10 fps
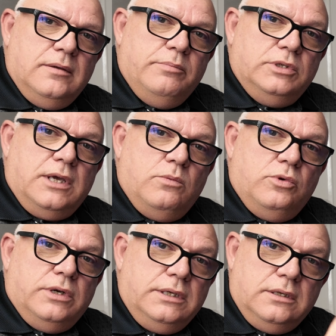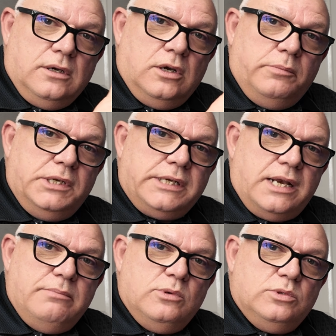But don't worry, I'm going to be
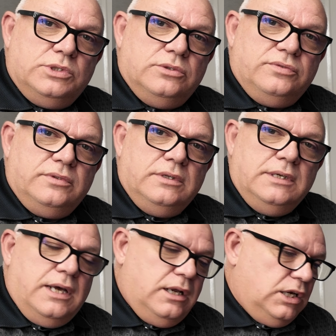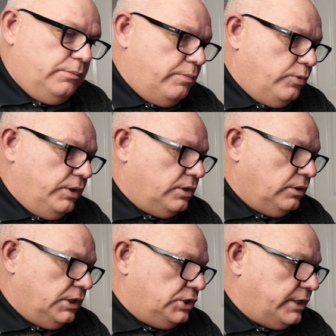scanning more stuff and I'm going to be putting it on
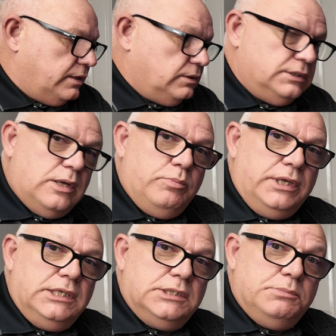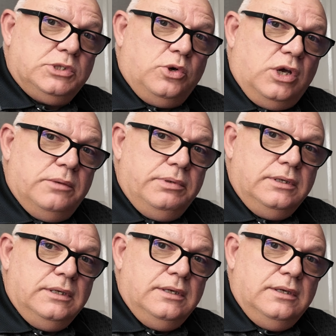this channel, so please subscribe
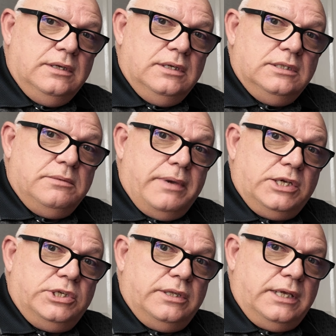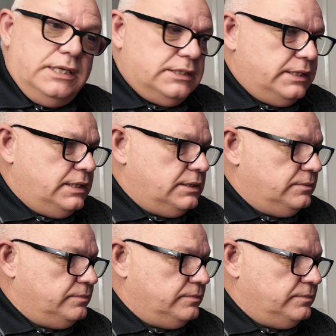to make sure that you see it.